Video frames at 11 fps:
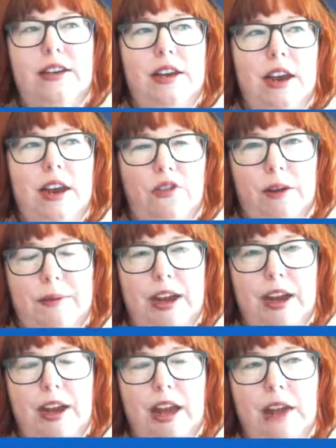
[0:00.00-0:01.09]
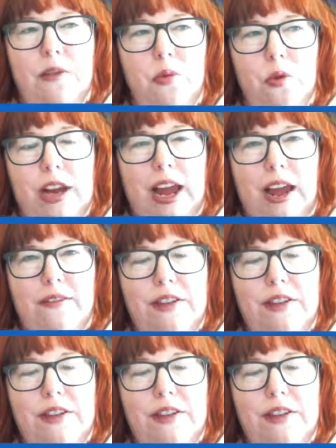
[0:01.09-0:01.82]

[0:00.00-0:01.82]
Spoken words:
Andromeda. I would have